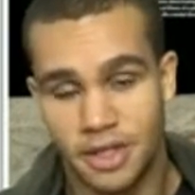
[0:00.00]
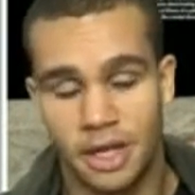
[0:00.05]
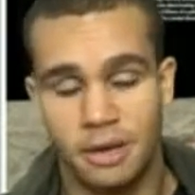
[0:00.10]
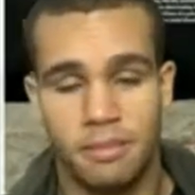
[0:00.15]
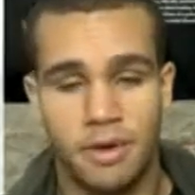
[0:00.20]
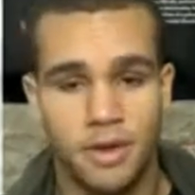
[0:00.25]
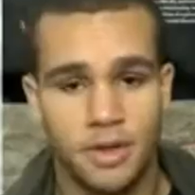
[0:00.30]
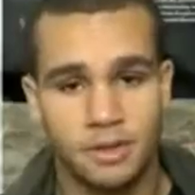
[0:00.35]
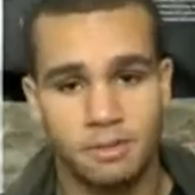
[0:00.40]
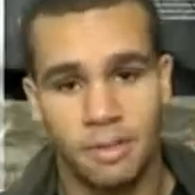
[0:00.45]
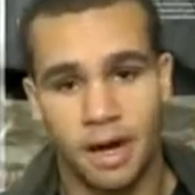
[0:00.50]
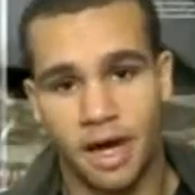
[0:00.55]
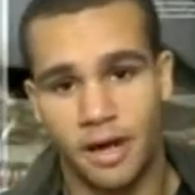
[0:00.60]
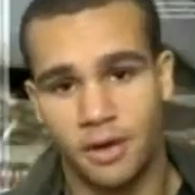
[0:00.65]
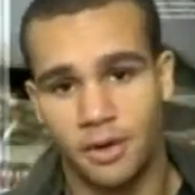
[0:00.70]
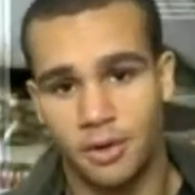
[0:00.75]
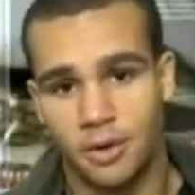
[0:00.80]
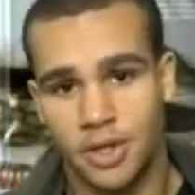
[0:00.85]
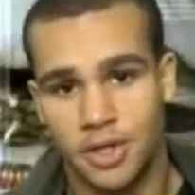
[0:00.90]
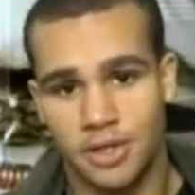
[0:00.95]
and most
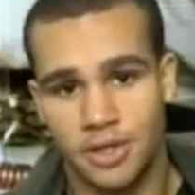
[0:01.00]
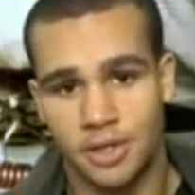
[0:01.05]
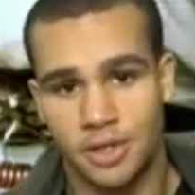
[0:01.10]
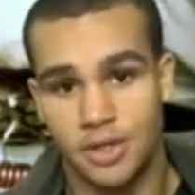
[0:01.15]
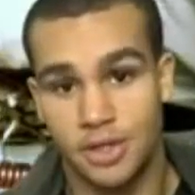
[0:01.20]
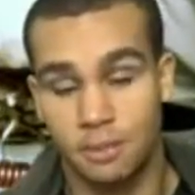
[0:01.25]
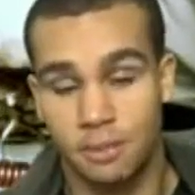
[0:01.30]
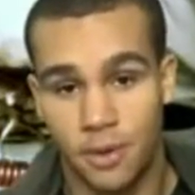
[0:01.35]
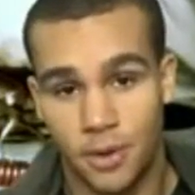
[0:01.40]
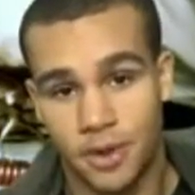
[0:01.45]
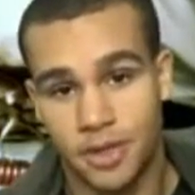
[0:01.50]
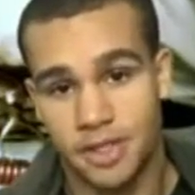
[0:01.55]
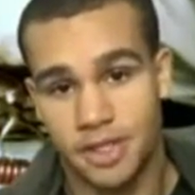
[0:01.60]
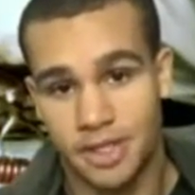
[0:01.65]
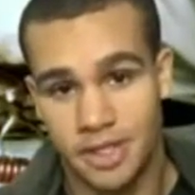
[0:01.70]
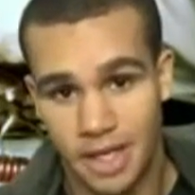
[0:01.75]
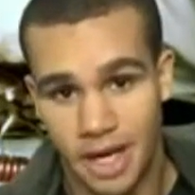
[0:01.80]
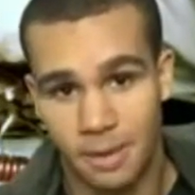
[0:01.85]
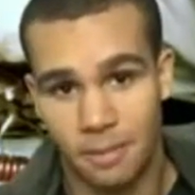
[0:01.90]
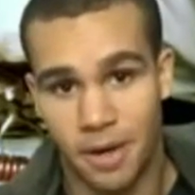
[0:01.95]
modern research supports
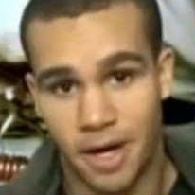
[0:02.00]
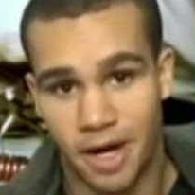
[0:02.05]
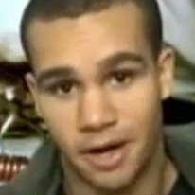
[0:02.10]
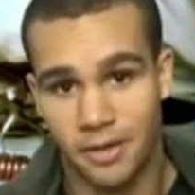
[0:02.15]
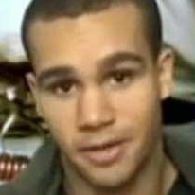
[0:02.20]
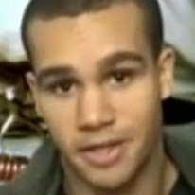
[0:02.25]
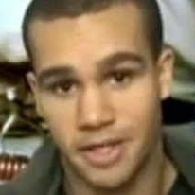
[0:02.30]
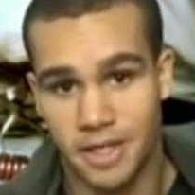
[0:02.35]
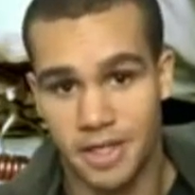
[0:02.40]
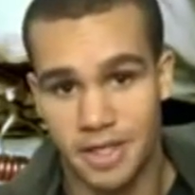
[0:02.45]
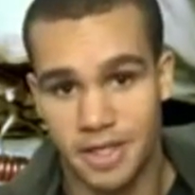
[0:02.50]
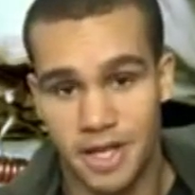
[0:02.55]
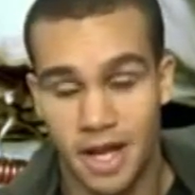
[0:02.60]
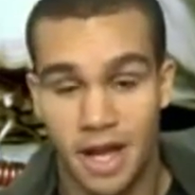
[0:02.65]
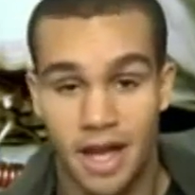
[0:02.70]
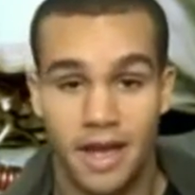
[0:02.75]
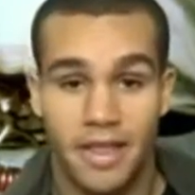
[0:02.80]
this hypothesis